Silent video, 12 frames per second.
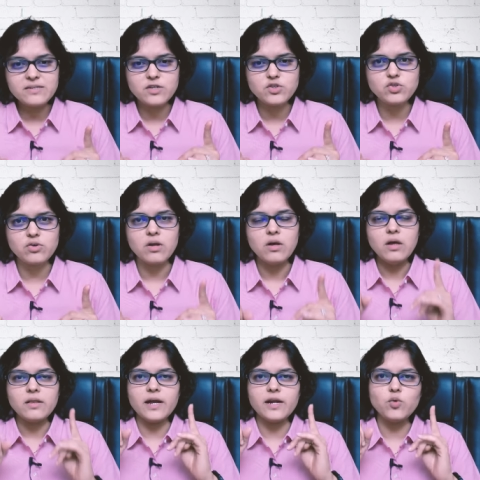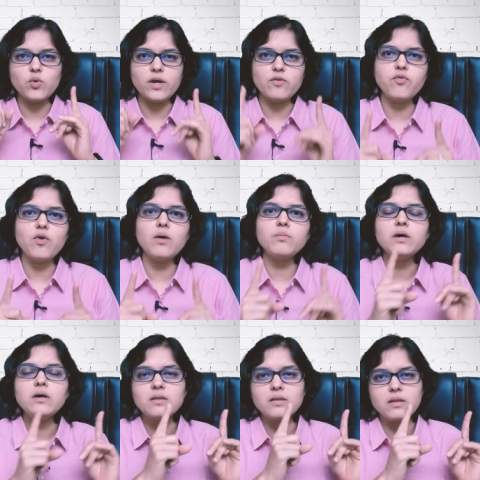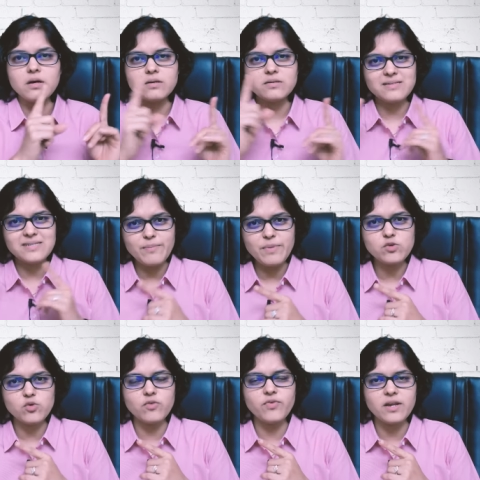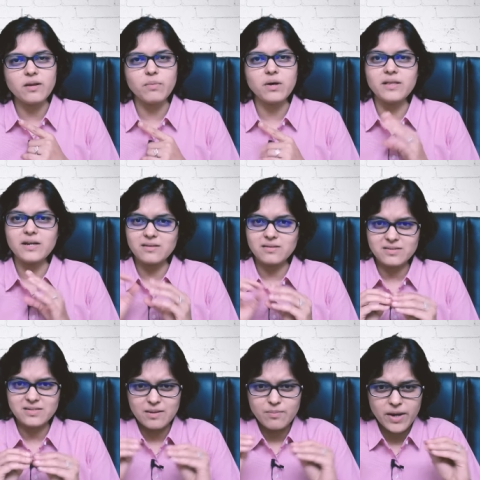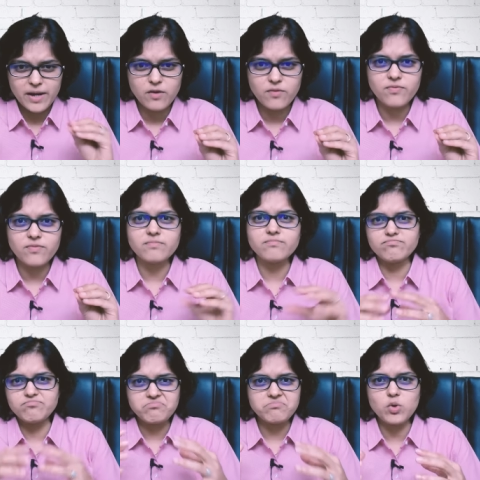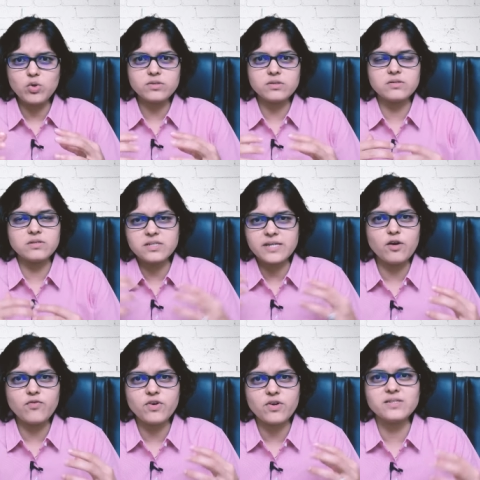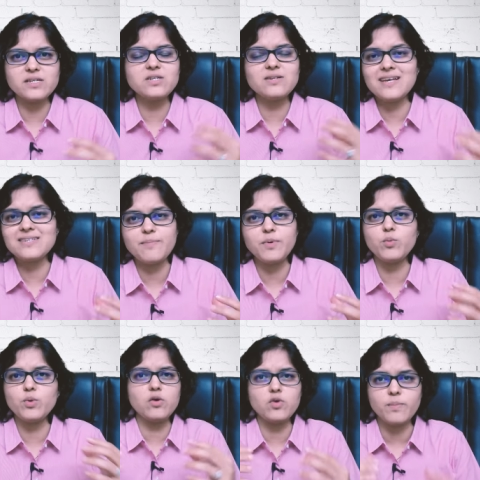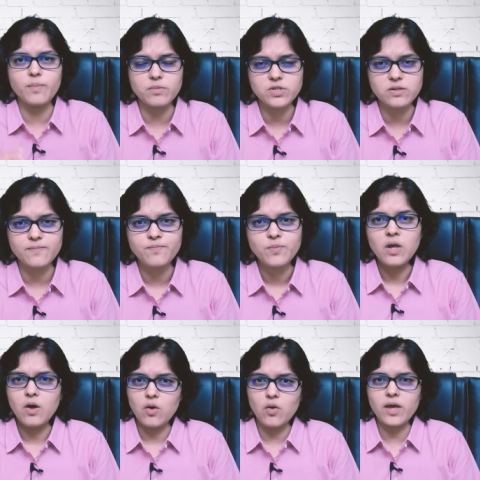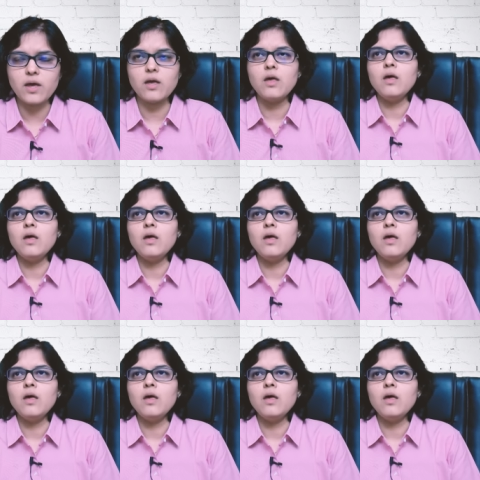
ensure that you inform the SEBI toll-free number that some kind of, you know, this kind of a transaction has happened without your permission. Okay.